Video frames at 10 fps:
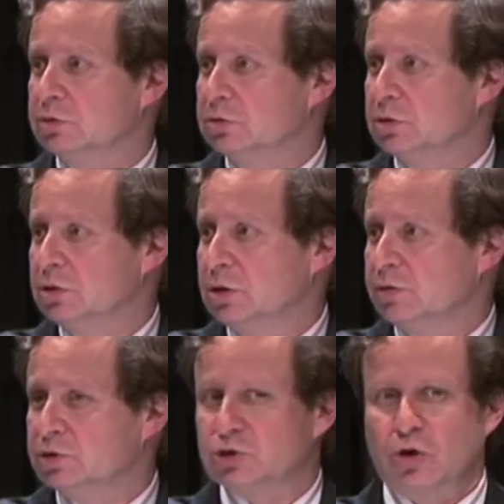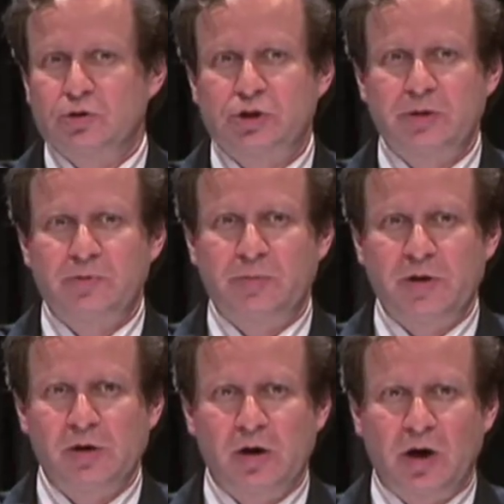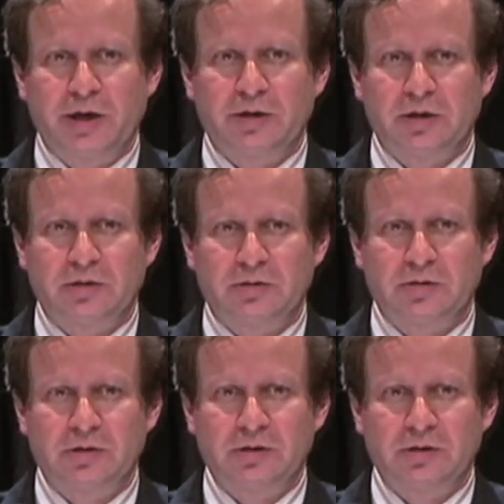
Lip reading: And the stars seem to be aligned, and